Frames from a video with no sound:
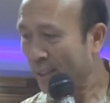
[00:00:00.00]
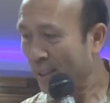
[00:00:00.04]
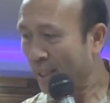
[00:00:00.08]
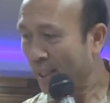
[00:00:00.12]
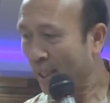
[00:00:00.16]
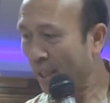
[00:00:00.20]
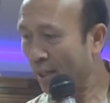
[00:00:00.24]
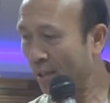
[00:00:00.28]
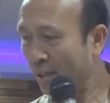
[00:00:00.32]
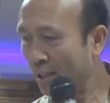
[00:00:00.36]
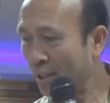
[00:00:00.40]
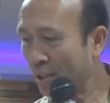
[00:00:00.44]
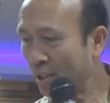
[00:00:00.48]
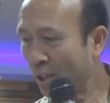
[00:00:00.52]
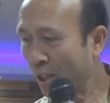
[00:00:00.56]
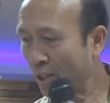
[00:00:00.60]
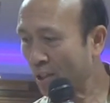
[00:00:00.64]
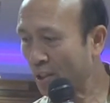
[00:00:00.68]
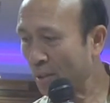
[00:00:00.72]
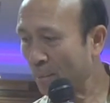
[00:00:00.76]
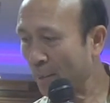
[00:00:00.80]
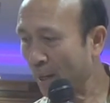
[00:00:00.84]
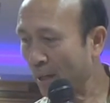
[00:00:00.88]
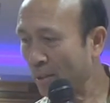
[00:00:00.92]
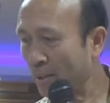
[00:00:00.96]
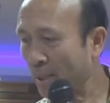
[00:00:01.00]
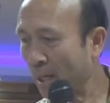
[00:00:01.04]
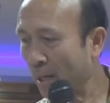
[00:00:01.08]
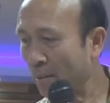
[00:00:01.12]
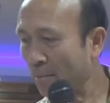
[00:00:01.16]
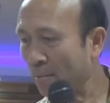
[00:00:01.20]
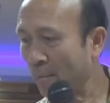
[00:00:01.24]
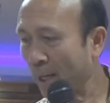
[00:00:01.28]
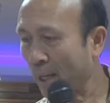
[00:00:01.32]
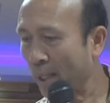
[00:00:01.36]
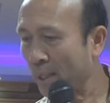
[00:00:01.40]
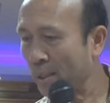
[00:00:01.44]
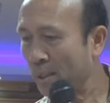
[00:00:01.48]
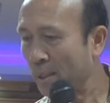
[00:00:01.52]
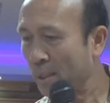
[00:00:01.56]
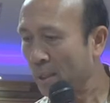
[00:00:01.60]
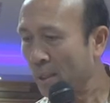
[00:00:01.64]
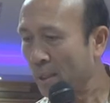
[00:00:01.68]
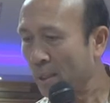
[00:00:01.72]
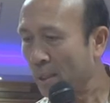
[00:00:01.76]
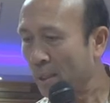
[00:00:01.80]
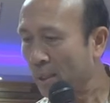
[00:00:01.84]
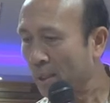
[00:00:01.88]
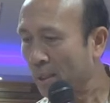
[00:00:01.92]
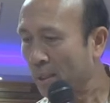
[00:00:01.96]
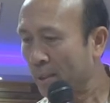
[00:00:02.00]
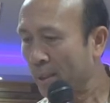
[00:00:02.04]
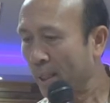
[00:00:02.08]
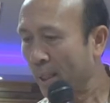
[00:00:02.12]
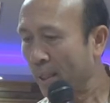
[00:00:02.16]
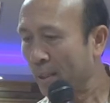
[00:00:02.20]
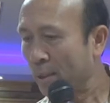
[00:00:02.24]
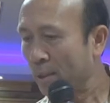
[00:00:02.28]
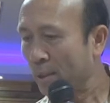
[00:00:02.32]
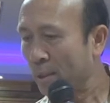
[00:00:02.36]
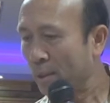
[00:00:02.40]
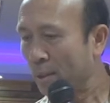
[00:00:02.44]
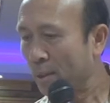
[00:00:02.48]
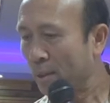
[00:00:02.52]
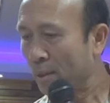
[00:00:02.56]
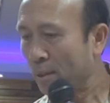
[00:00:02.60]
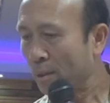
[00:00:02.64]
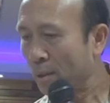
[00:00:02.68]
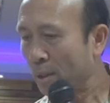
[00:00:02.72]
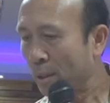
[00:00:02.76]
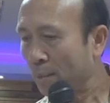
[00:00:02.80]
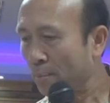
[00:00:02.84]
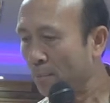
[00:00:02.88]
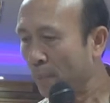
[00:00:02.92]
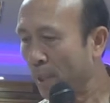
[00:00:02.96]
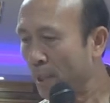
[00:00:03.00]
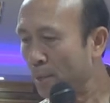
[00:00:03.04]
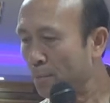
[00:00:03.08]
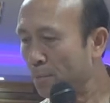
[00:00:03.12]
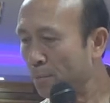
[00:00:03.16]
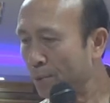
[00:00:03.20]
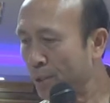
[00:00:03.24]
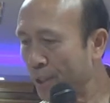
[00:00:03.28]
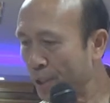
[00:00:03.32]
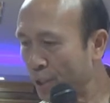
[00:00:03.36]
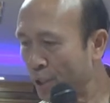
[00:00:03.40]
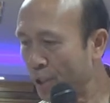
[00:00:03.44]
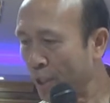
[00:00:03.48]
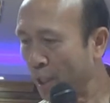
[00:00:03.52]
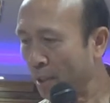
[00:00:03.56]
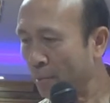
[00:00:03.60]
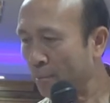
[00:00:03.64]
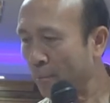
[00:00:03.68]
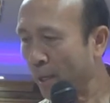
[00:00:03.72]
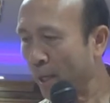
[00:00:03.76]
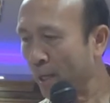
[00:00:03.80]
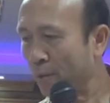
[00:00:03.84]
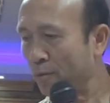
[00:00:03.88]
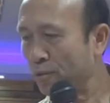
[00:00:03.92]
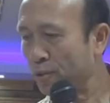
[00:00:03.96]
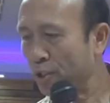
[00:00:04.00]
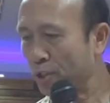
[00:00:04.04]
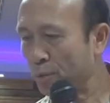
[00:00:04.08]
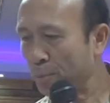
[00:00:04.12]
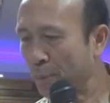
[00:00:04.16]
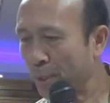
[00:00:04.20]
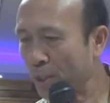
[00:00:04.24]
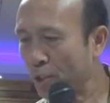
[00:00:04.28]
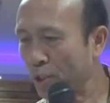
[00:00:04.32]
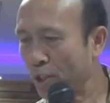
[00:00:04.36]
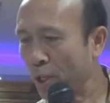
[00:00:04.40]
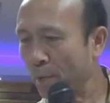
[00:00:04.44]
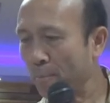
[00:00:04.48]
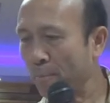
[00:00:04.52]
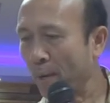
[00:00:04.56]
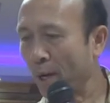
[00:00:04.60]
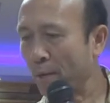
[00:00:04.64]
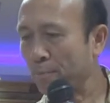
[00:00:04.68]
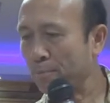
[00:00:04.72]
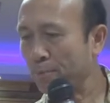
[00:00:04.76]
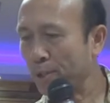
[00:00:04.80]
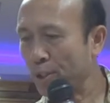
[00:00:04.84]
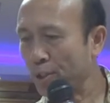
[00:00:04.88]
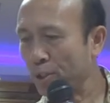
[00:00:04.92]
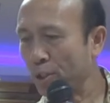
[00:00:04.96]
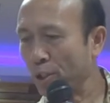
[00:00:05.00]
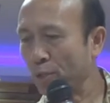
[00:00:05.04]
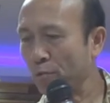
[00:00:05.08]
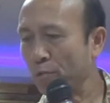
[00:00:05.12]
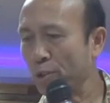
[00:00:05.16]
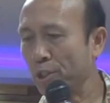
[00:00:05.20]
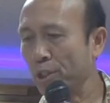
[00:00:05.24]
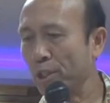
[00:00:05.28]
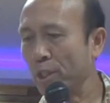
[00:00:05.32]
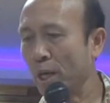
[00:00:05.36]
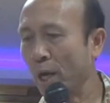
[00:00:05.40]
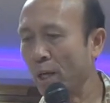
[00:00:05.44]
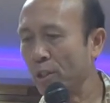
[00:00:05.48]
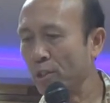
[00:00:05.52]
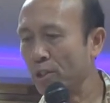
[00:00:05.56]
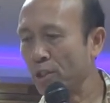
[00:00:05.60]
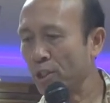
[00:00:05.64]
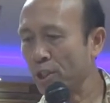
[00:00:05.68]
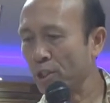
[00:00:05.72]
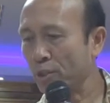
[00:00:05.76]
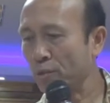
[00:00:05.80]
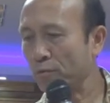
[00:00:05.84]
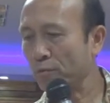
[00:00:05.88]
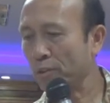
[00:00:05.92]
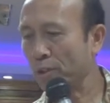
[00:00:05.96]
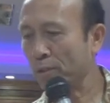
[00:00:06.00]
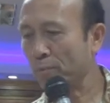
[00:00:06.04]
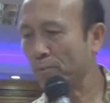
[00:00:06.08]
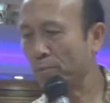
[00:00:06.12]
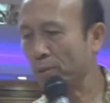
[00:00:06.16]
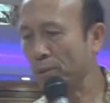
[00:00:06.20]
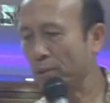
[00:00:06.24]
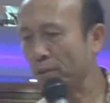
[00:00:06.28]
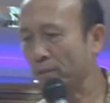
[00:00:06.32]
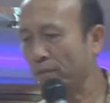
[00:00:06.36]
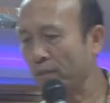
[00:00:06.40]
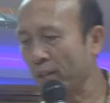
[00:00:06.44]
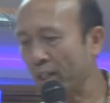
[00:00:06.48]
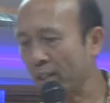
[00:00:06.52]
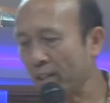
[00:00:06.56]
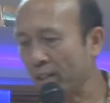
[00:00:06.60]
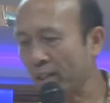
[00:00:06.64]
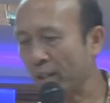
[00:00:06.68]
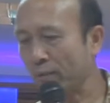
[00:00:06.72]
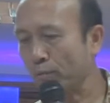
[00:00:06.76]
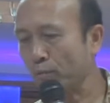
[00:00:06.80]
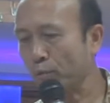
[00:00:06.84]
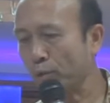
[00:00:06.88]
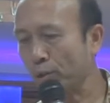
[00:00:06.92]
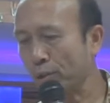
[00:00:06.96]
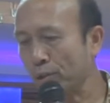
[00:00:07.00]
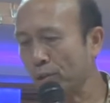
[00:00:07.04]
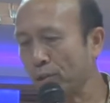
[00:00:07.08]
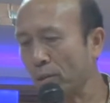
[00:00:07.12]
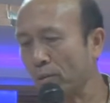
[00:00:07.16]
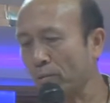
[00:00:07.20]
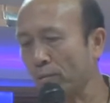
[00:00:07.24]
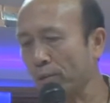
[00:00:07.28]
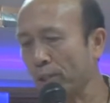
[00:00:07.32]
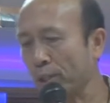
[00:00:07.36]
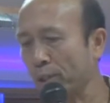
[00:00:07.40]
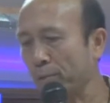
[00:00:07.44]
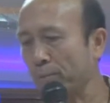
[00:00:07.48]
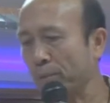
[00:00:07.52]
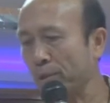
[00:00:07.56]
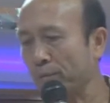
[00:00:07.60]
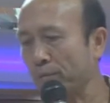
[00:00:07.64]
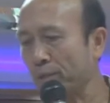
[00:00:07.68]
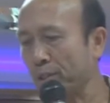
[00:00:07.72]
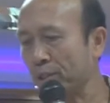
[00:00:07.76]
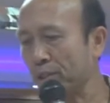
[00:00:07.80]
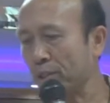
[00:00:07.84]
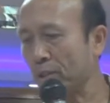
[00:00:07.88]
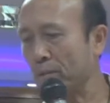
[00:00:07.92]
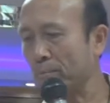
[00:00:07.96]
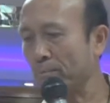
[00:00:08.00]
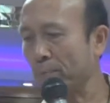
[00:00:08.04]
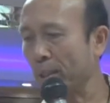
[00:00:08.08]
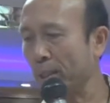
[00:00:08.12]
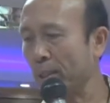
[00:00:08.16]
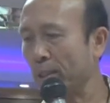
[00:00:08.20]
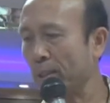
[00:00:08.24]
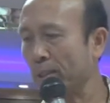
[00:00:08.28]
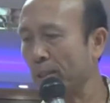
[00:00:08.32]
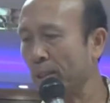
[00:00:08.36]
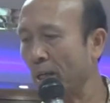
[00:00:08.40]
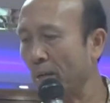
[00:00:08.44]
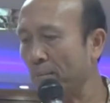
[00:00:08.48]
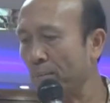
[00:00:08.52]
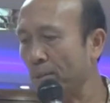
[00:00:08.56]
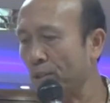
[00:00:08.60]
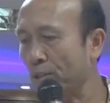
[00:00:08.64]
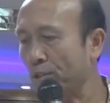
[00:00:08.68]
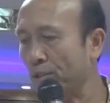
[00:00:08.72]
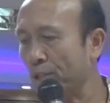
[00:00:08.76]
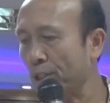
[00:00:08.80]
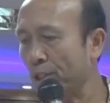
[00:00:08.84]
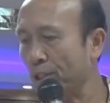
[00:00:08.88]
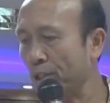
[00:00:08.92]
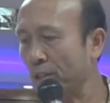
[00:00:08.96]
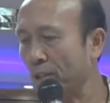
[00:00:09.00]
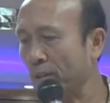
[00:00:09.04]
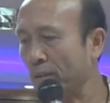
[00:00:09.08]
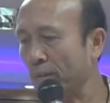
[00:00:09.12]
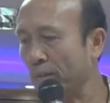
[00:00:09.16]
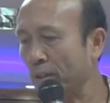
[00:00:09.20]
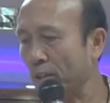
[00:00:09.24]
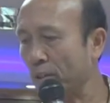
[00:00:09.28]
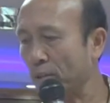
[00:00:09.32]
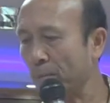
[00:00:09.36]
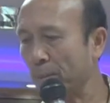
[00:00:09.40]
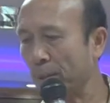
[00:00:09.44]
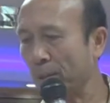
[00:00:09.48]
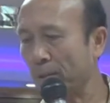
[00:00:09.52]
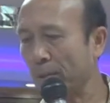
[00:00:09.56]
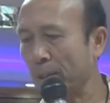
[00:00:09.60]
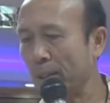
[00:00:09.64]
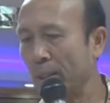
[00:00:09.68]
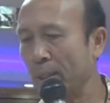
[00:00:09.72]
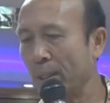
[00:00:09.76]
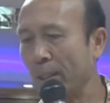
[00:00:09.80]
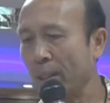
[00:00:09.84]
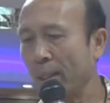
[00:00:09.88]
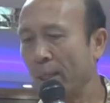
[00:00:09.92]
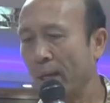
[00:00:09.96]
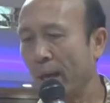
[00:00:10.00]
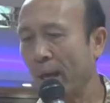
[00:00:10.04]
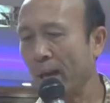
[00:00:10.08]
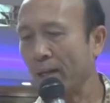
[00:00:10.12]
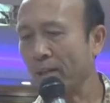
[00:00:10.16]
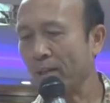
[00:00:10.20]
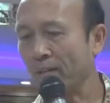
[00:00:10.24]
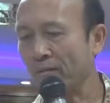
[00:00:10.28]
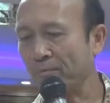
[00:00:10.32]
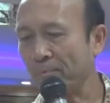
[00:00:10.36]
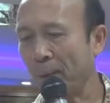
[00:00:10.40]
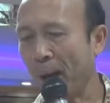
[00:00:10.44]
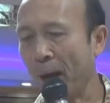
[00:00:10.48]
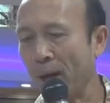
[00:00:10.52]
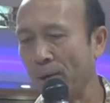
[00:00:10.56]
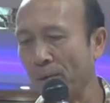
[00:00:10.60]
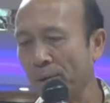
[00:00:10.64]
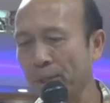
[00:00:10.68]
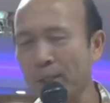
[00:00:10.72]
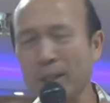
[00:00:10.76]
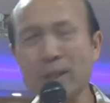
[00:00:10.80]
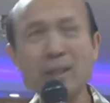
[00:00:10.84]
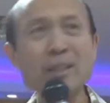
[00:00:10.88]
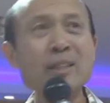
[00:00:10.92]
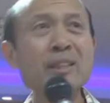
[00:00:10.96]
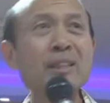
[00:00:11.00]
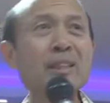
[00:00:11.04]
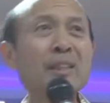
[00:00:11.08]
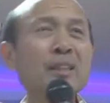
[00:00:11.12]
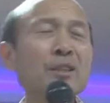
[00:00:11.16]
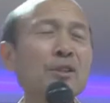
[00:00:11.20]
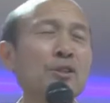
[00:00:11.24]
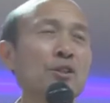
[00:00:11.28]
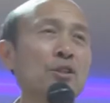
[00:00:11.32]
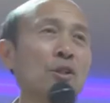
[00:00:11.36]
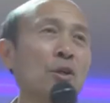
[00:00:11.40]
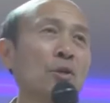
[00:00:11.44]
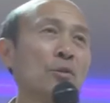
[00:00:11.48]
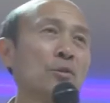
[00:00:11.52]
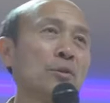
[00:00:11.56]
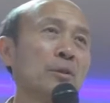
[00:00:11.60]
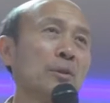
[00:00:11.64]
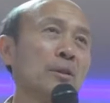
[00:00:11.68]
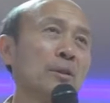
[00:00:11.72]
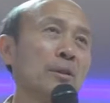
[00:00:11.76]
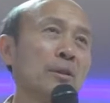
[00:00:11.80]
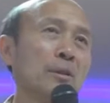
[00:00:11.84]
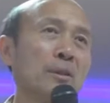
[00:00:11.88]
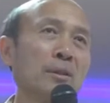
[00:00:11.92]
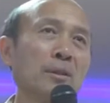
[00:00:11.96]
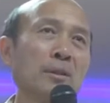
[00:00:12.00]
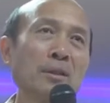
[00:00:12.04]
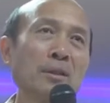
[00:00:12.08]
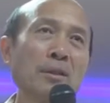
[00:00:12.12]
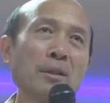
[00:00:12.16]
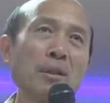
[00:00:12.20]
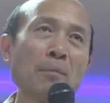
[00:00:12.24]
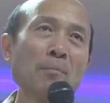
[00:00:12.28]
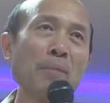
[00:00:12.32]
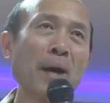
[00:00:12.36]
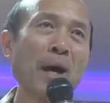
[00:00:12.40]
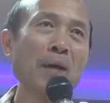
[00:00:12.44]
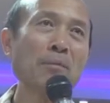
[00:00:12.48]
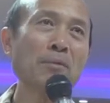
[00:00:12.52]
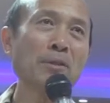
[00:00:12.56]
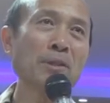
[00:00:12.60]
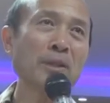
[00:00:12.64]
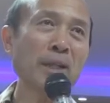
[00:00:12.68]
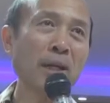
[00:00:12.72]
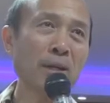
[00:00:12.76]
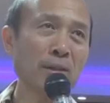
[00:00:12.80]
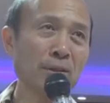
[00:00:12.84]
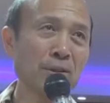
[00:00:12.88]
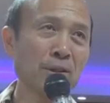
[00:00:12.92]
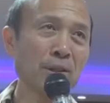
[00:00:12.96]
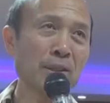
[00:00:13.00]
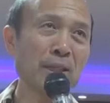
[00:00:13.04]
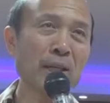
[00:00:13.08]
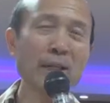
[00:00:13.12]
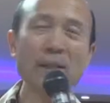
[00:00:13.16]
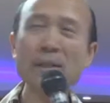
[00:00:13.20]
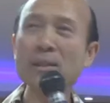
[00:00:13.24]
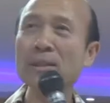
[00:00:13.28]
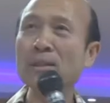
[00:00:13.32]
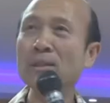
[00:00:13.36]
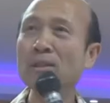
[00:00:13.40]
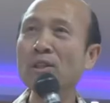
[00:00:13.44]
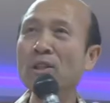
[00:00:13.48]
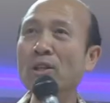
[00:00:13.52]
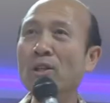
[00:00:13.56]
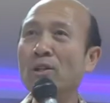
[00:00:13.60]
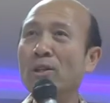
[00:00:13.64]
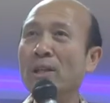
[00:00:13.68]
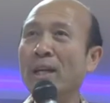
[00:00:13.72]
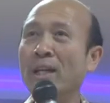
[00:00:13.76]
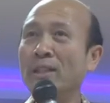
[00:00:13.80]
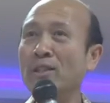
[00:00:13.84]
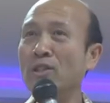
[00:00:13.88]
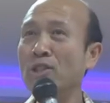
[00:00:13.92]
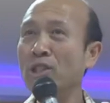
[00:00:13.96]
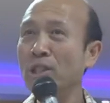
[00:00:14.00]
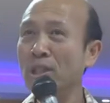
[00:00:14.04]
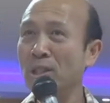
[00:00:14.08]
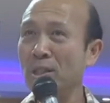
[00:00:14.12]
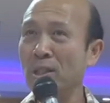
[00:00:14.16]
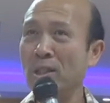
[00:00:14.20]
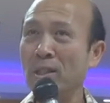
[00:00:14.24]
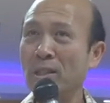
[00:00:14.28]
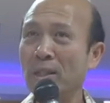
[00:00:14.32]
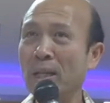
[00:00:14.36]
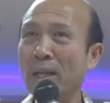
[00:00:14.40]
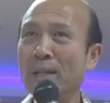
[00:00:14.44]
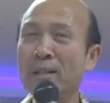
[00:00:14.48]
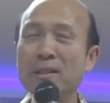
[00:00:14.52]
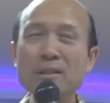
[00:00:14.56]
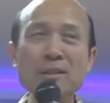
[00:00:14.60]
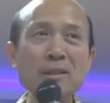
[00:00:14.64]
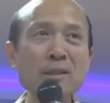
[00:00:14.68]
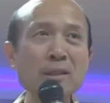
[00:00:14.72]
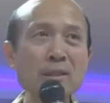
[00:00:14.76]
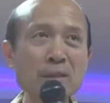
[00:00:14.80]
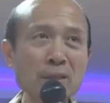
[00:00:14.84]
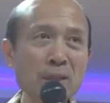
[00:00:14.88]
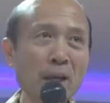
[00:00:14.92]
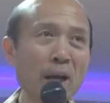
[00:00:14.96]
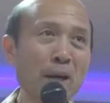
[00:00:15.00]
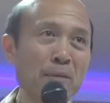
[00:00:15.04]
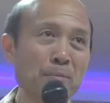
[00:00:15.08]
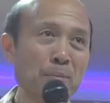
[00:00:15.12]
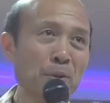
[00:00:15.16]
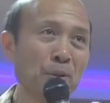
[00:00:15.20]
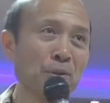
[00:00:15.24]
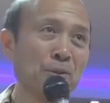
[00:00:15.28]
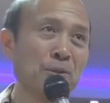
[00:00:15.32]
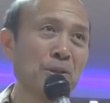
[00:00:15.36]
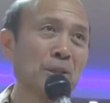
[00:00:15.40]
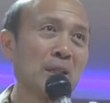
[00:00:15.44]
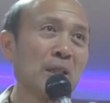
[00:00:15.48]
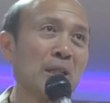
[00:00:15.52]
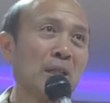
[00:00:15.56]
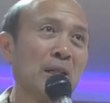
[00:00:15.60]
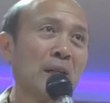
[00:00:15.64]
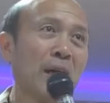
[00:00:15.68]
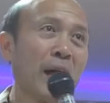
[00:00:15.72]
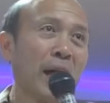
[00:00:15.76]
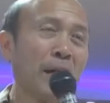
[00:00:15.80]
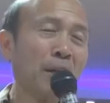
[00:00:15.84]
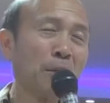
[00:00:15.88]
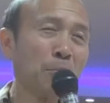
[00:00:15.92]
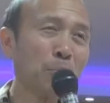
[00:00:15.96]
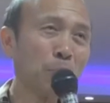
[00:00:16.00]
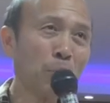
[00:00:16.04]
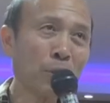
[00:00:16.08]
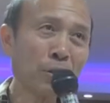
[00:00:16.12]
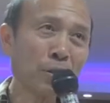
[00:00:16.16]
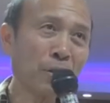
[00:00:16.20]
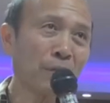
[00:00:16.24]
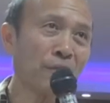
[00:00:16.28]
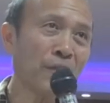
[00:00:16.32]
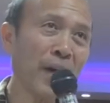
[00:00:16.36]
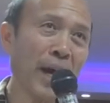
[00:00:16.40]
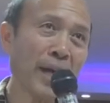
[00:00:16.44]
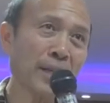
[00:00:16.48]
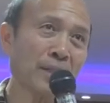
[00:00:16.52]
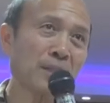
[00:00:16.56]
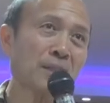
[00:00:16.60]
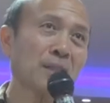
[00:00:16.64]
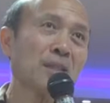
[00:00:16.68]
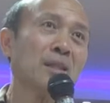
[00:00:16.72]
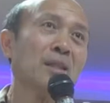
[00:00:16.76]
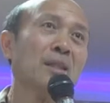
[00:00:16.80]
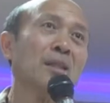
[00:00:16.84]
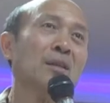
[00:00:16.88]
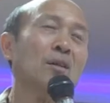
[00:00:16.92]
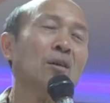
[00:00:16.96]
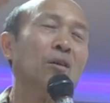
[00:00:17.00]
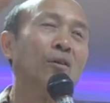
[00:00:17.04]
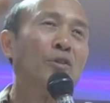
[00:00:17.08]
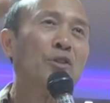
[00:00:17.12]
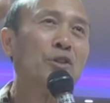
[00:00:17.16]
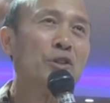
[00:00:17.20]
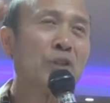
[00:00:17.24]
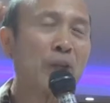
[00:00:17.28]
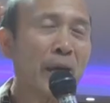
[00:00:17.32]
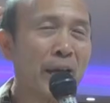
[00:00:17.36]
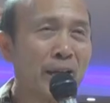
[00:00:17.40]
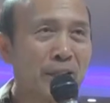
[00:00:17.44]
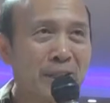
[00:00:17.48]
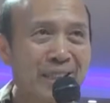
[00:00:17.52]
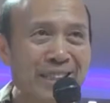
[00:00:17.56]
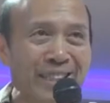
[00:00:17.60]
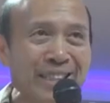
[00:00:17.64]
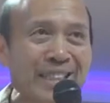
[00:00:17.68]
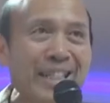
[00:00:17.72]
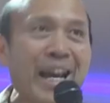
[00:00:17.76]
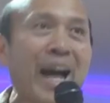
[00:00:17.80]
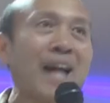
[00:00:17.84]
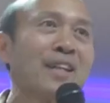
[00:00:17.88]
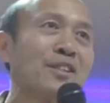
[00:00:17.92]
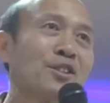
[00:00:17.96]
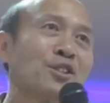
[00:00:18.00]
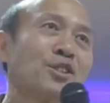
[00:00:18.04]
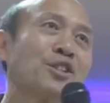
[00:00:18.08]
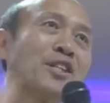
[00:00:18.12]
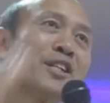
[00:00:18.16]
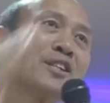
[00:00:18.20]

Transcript: here it talks about that my, that my preaching, my speech and my preaching were not just with persuasive words of human wisdom, but in demonstration of the Spirit and of power. So the Bible tells us that, you know, like Jesus and His disciples, and the book of Acts, it's not